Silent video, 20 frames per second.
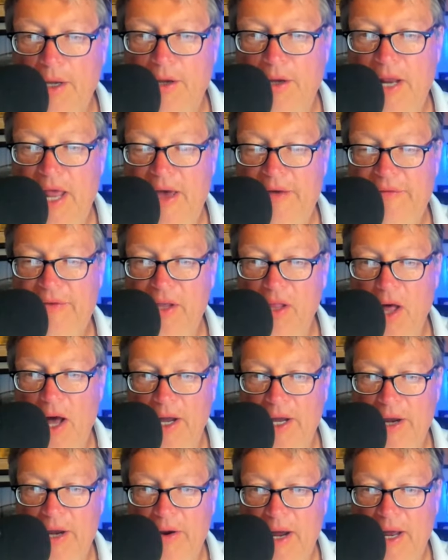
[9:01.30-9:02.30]
Good to have you
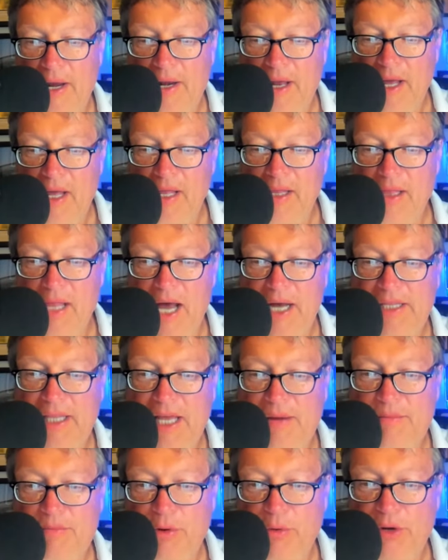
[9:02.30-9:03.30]
along here on Locked
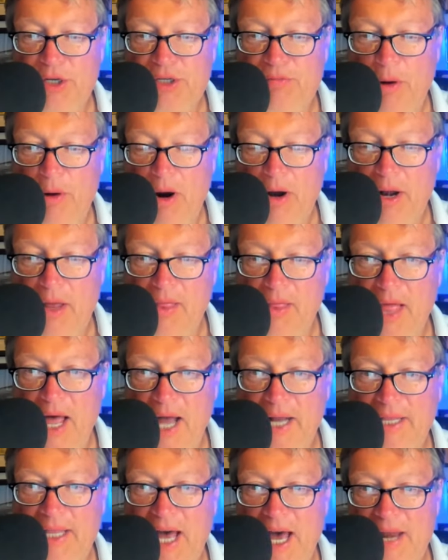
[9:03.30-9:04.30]
On Brewers, part of
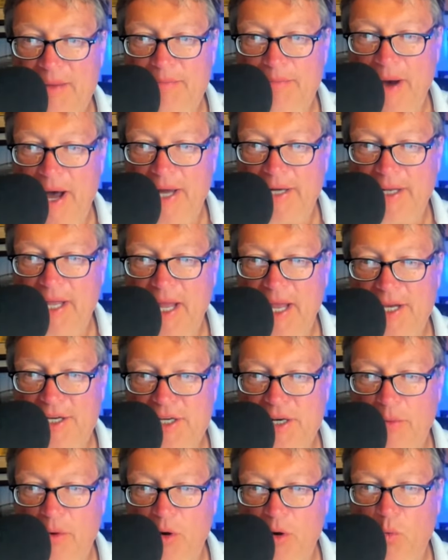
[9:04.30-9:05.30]
Locked On
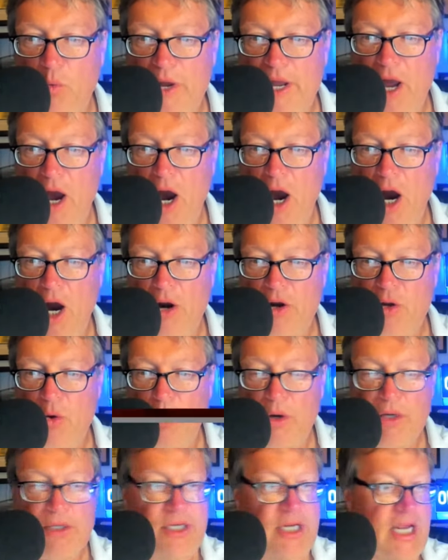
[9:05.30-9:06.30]
Podcast Network. We are
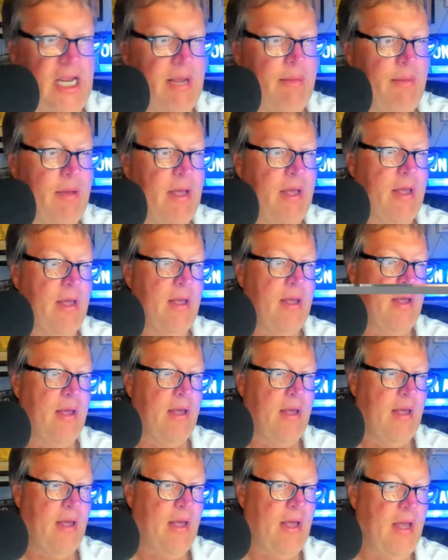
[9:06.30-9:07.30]
your team
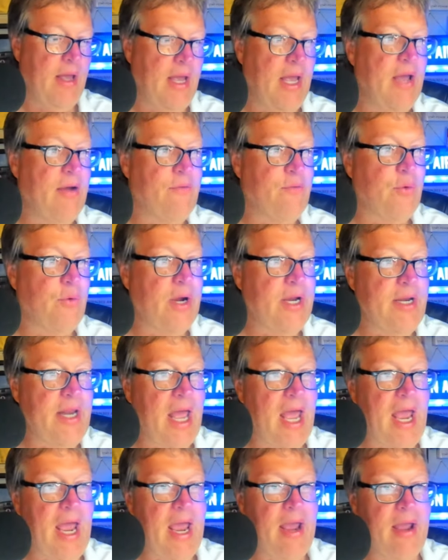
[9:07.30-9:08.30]
every
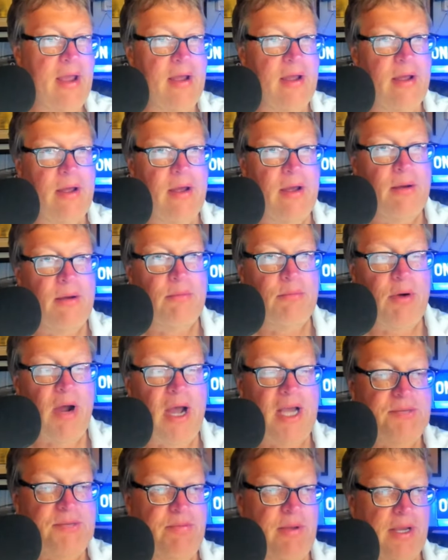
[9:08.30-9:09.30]
day.
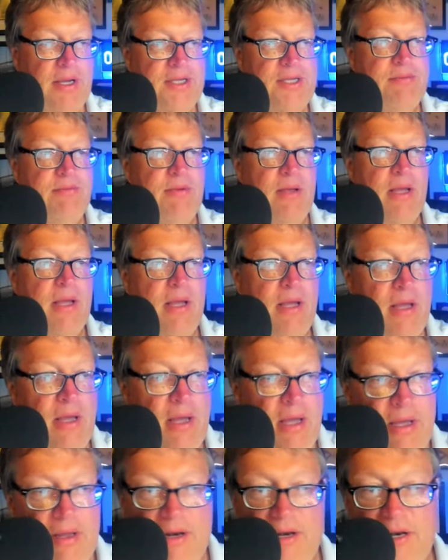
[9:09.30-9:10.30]
PrizePicks.
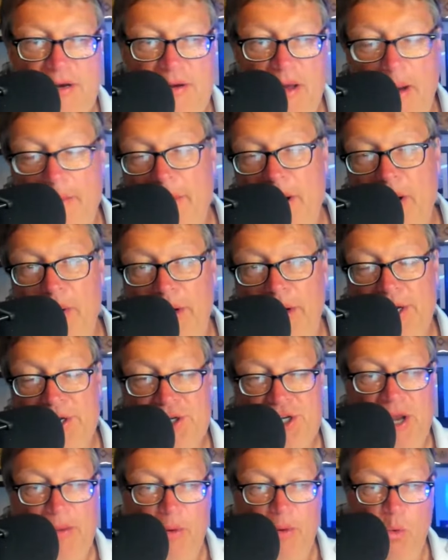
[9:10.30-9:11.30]

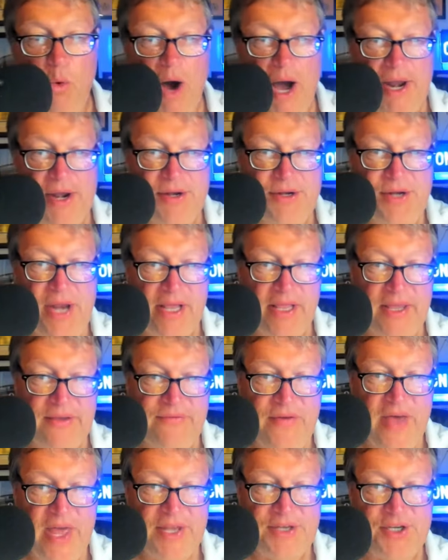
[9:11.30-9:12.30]
America's number one daily
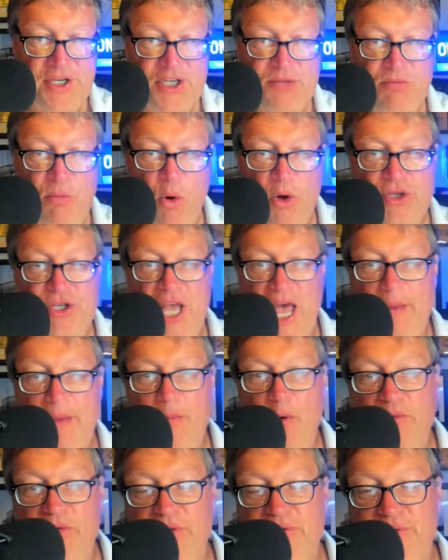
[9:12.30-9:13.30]
fantasy sports
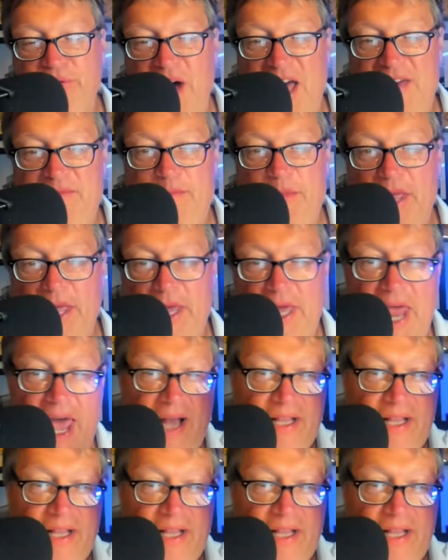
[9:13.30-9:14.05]
app, over 5 million